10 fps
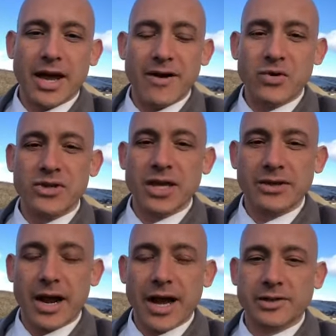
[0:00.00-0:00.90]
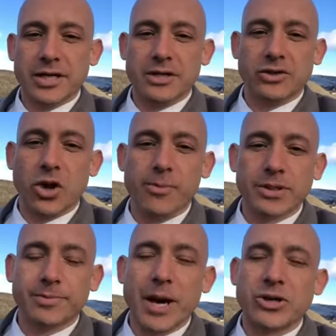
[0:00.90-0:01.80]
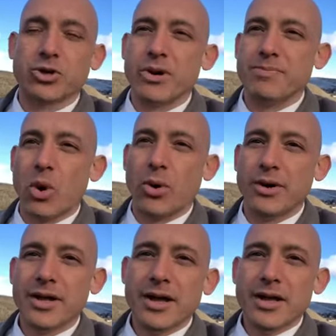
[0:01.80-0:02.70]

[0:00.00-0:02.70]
everything that I see in this home inspection report